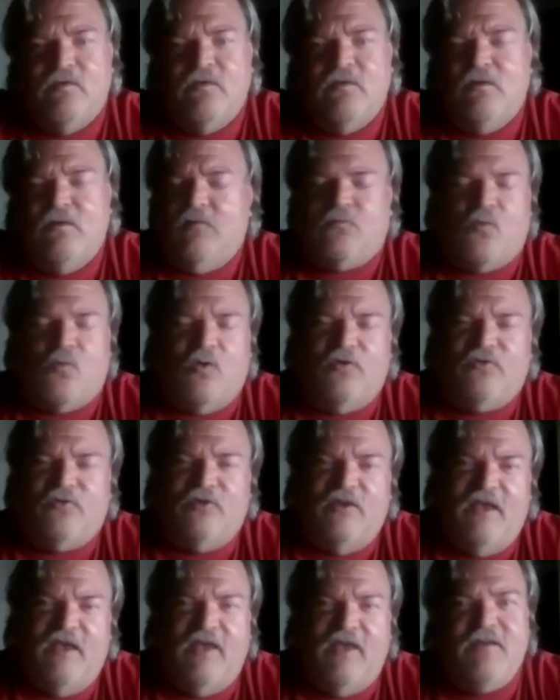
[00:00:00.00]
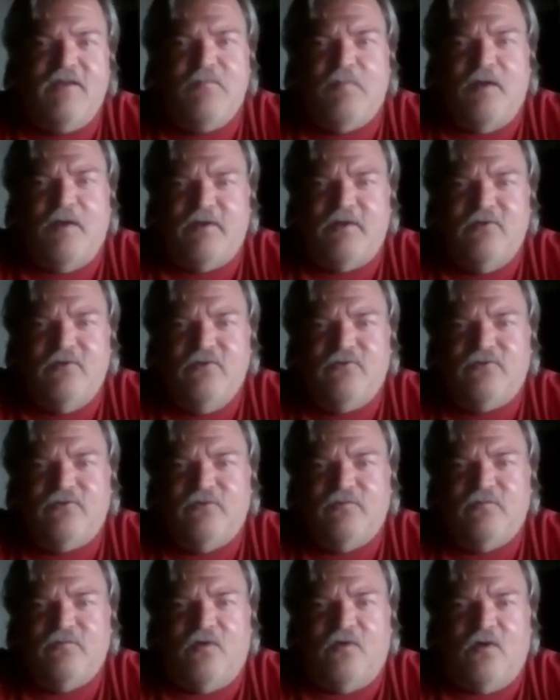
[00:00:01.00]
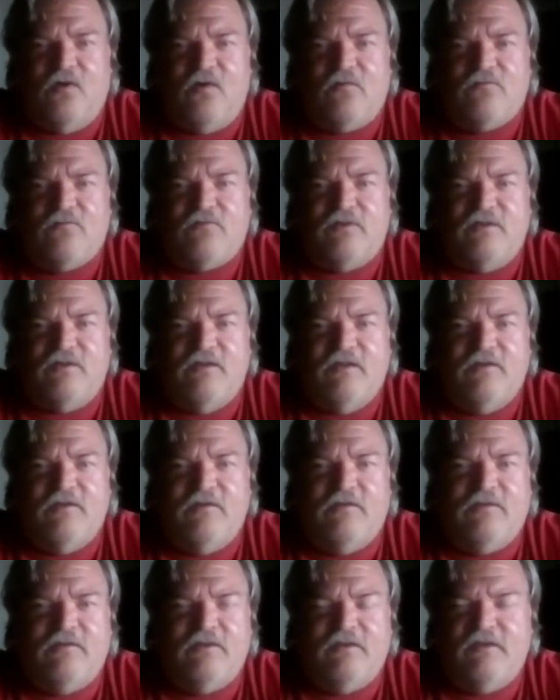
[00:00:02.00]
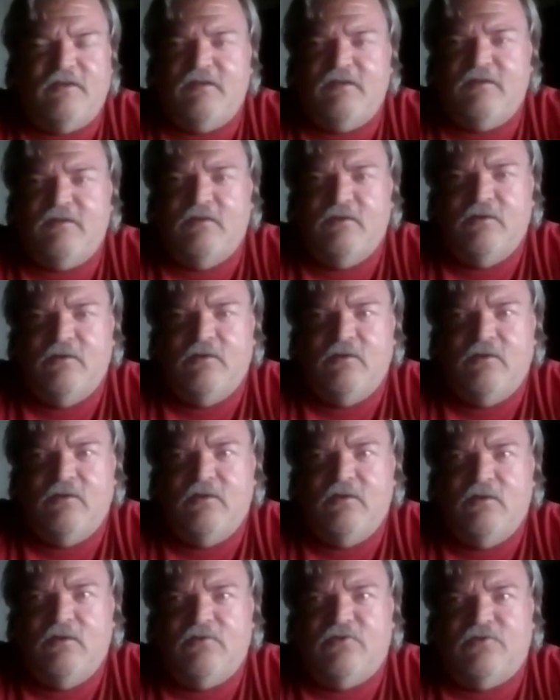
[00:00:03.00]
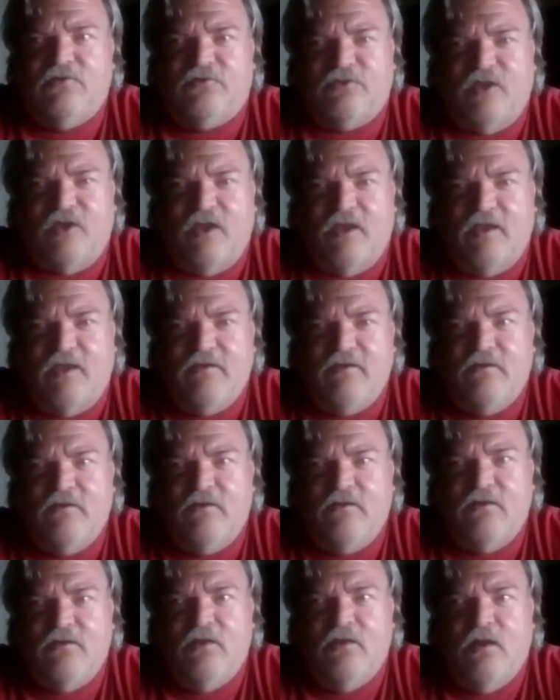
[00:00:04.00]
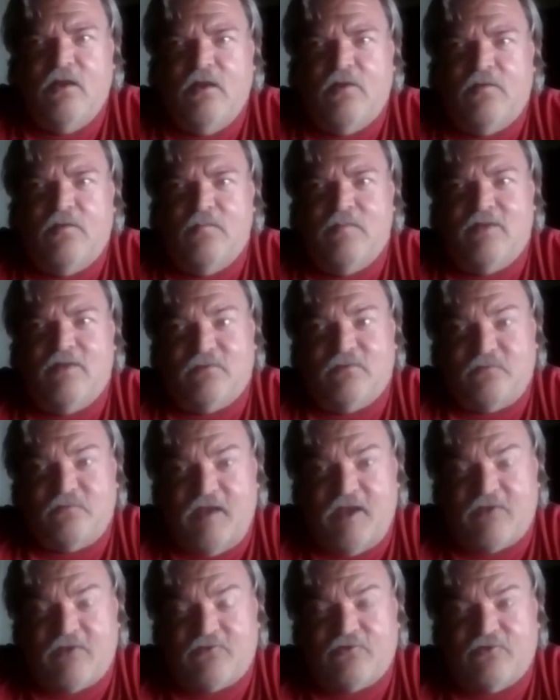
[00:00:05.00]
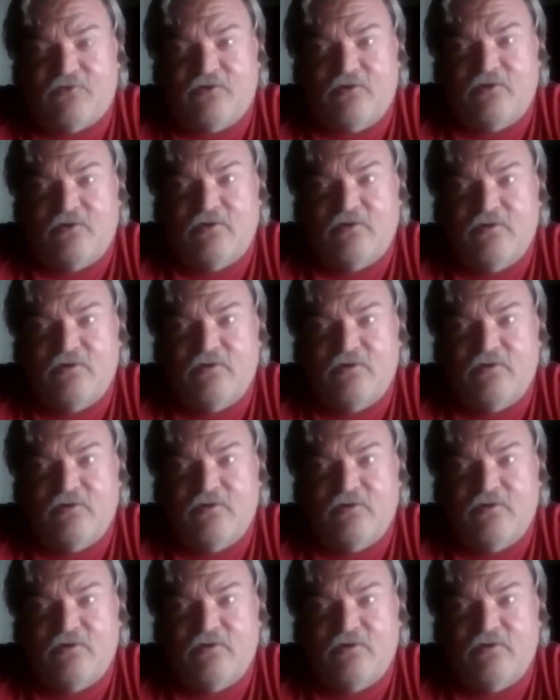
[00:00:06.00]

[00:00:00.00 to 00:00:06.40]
Of course, anybody who's involved in the design of the manufacturer,